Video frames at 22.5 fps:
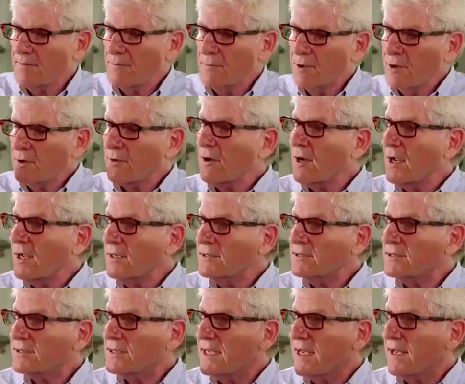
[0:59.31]

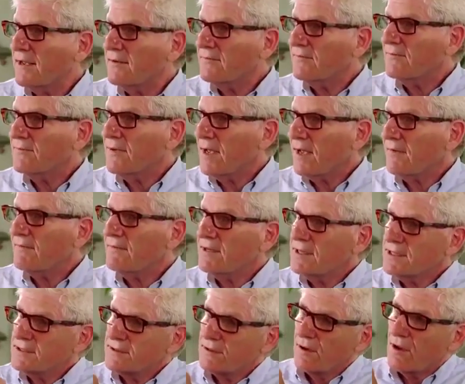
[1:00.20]
Neurons have
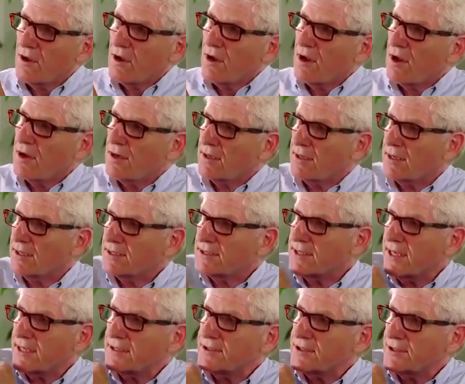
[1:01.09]
these long
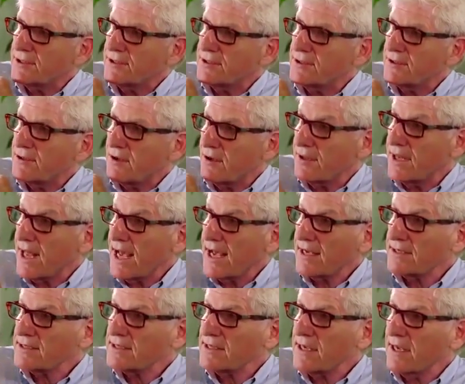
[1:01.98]
extensions called
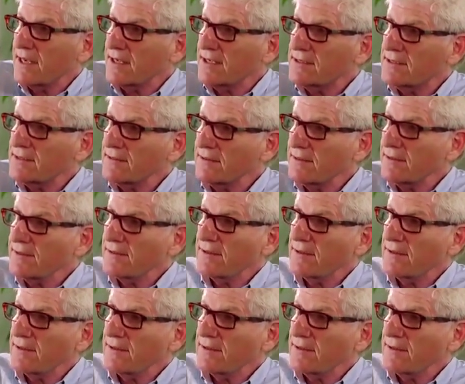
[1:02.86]
axons